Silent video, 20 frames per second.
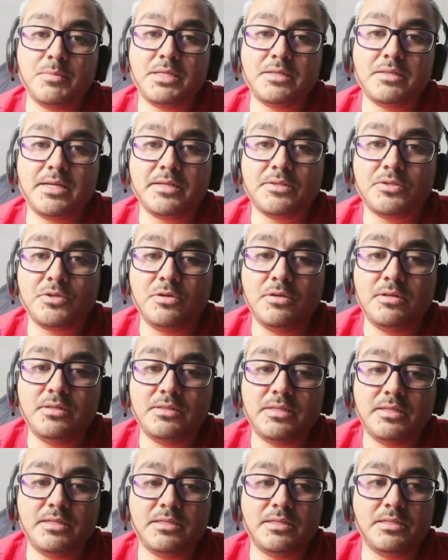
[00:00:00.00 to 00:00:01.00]
my title,
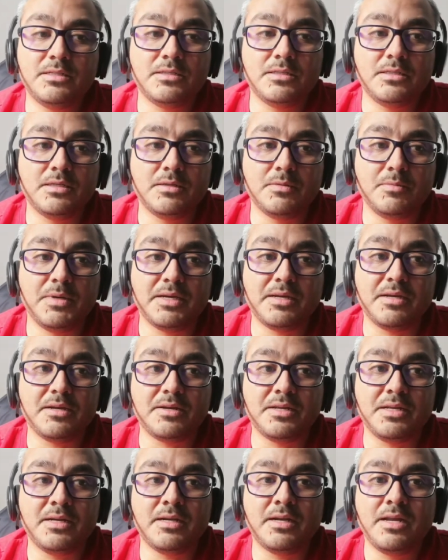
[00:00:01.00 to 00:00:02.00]
and this is my
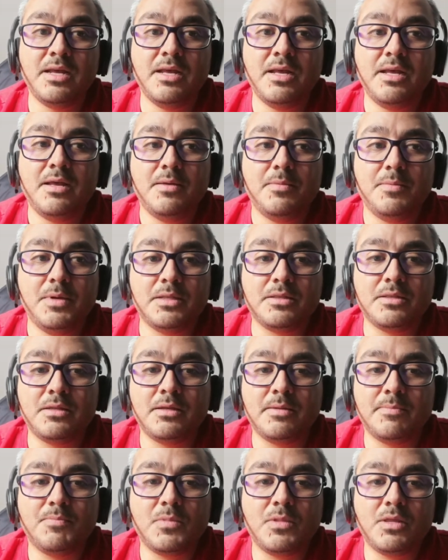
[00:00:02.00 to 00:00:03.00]
career. But
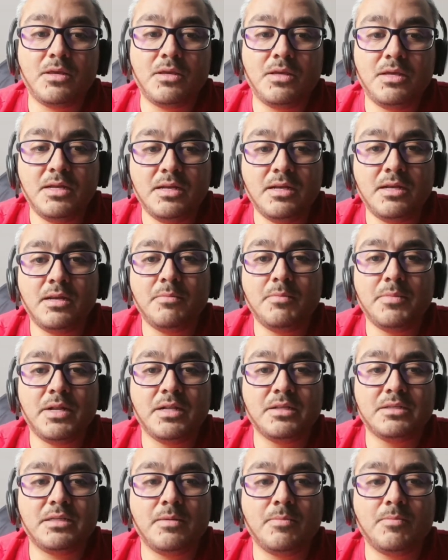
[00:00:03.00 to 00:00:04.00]
here in
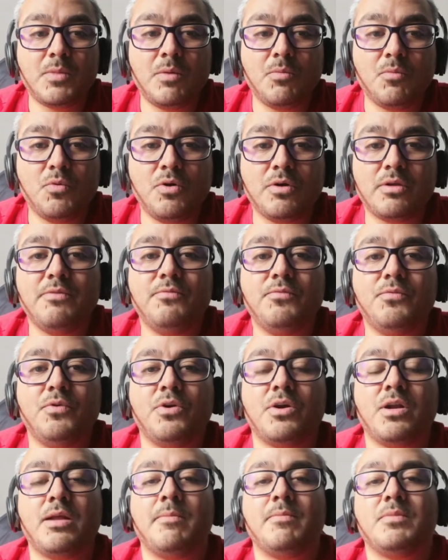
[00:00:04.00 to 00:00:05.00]
Belgium, I'm working
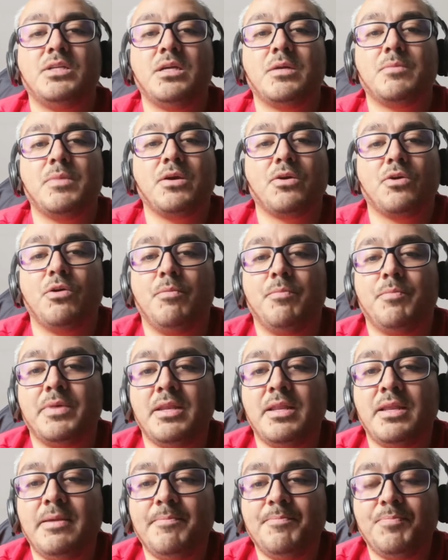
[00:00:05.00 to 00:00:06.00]
for a German
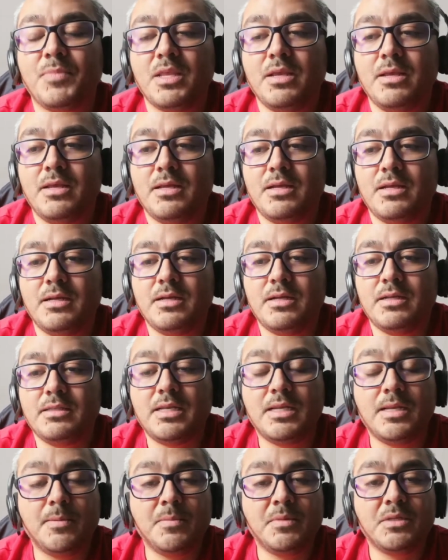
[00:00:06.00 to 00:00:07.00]
company.
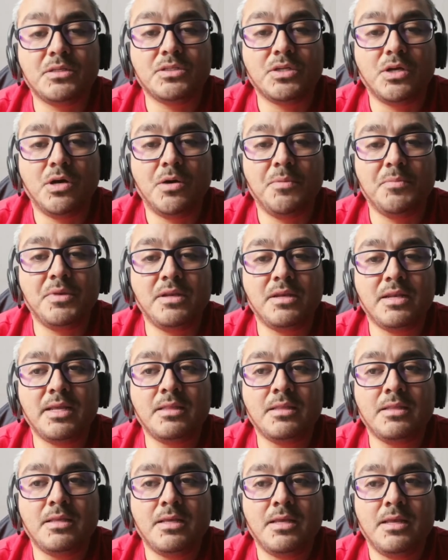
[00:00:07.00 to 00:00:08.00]
The name is
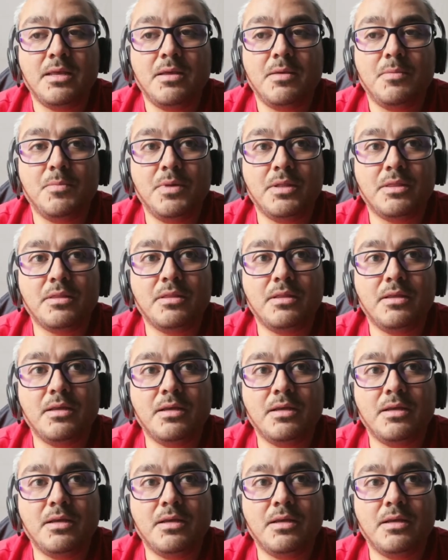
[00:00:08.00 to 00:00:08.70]
Omninet. But